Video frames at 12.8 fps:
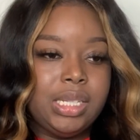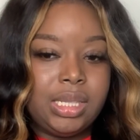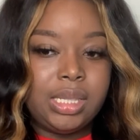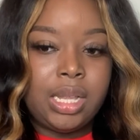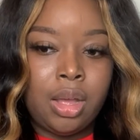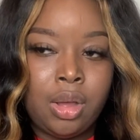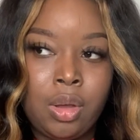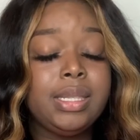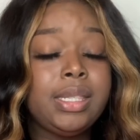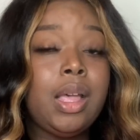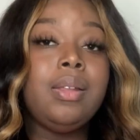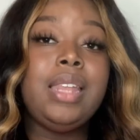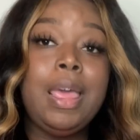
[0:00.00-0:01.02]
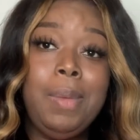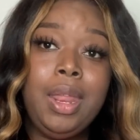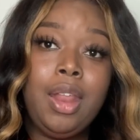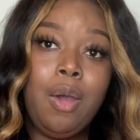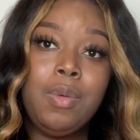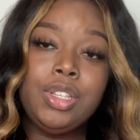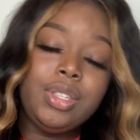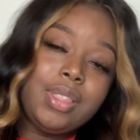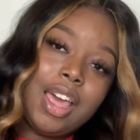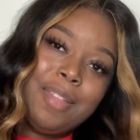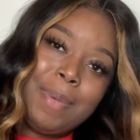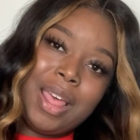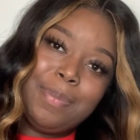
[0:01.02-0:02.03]
So let me know what you thought
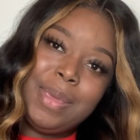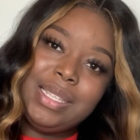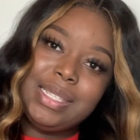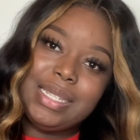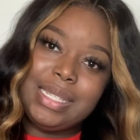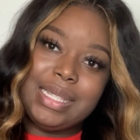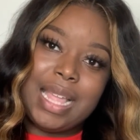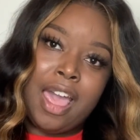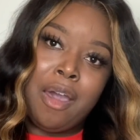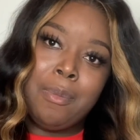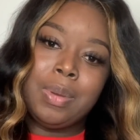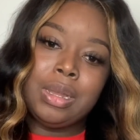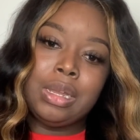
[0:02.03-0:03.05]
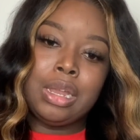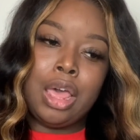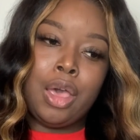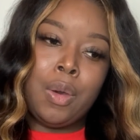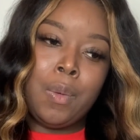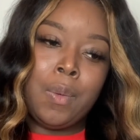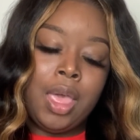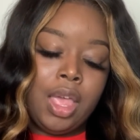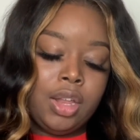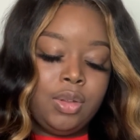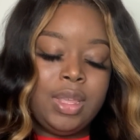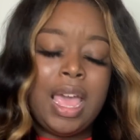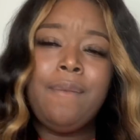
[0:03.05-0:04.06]
about the pieces down below.
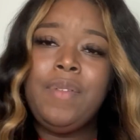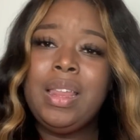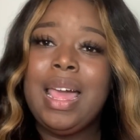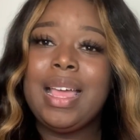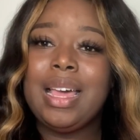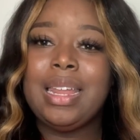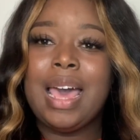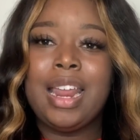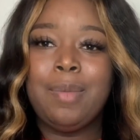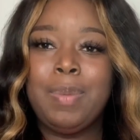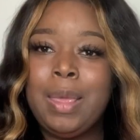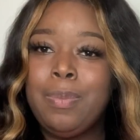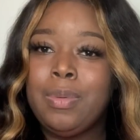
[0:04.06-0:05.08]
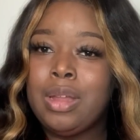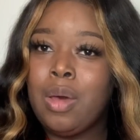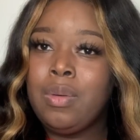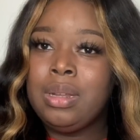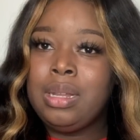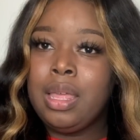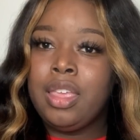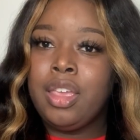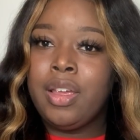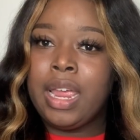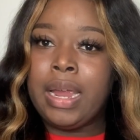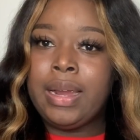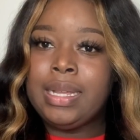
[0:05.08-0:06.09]
Do y'all feel like a lot of people locally in your
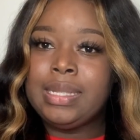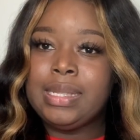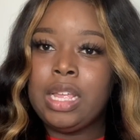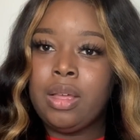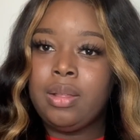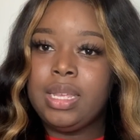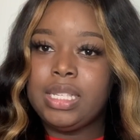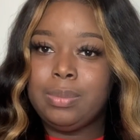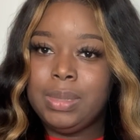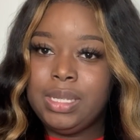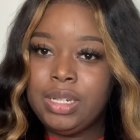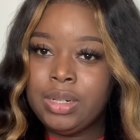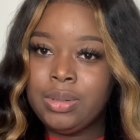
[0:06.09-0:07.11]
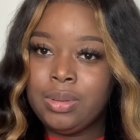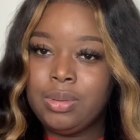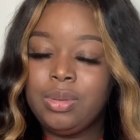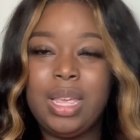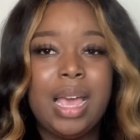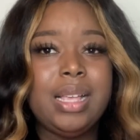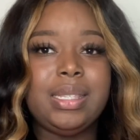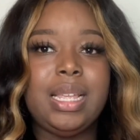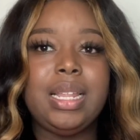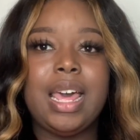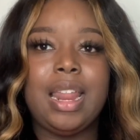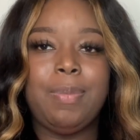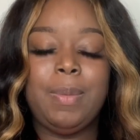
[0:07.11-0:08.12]
area sell this material? Do y'all see a
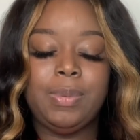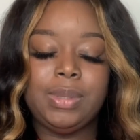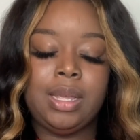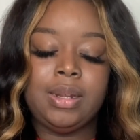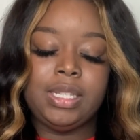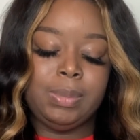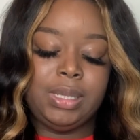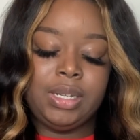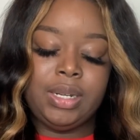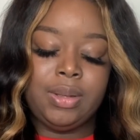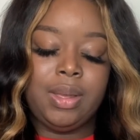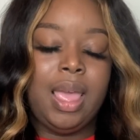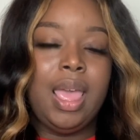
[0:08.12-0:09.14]
lot of people sell this material?